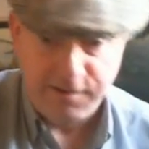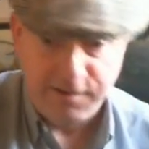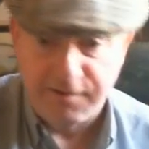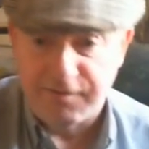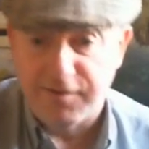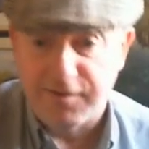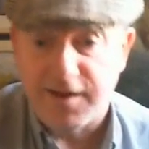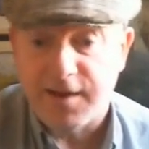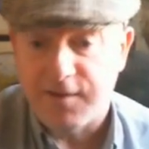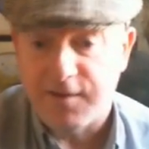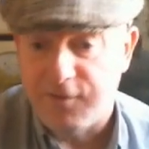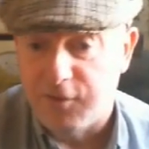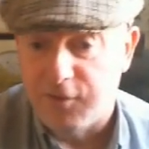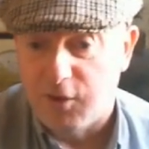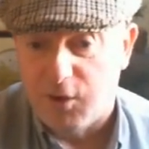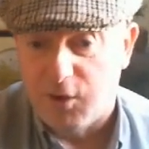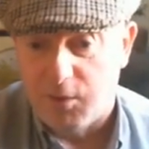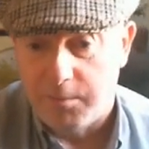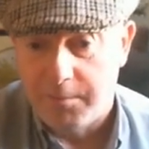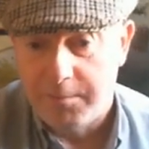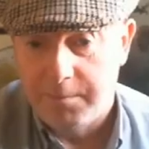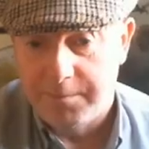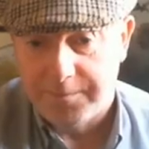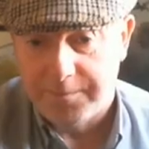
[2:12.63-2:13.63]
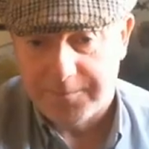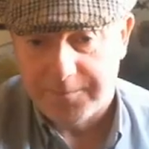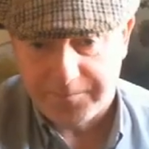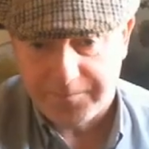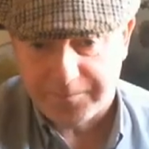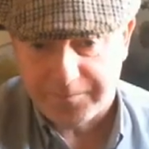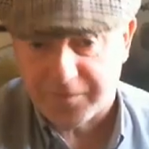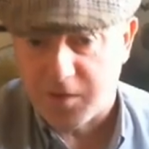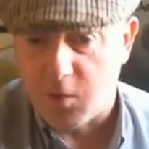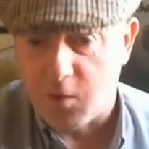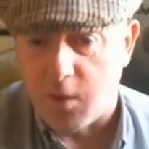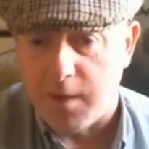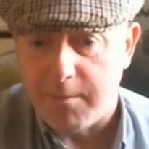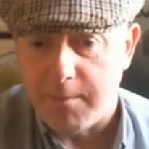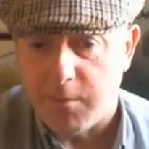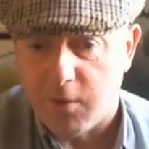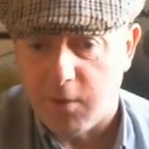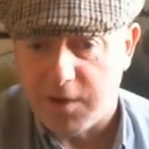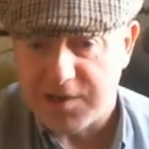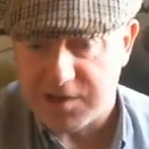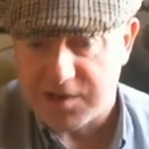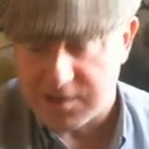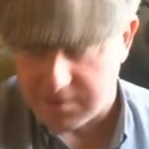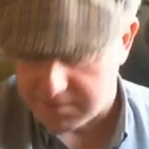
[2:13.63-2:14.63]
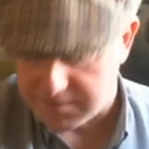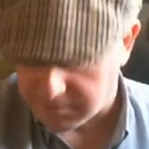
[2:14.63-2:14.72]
flake form quite moist,